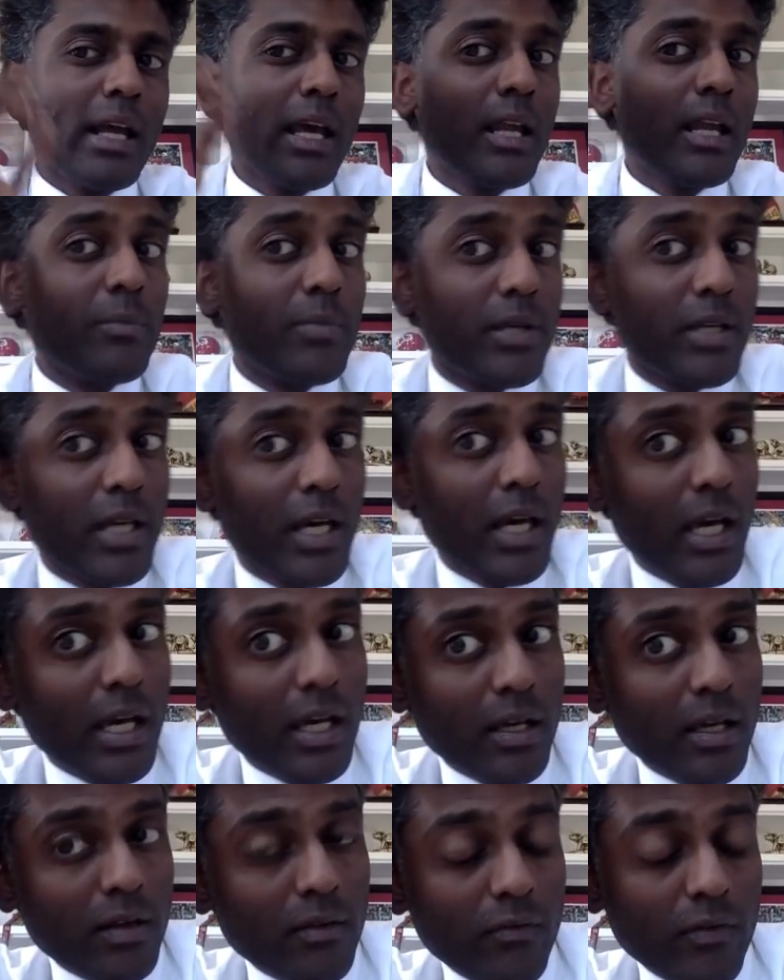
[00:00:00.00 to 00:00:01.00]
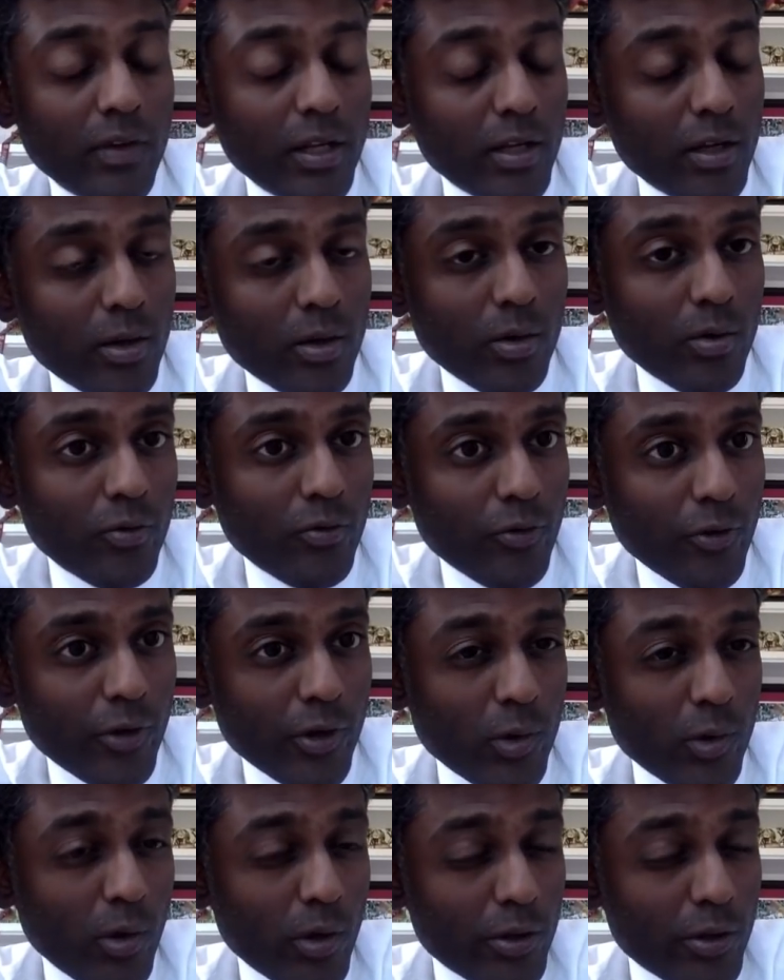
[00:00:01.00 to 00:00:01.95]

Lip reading: NBA video for you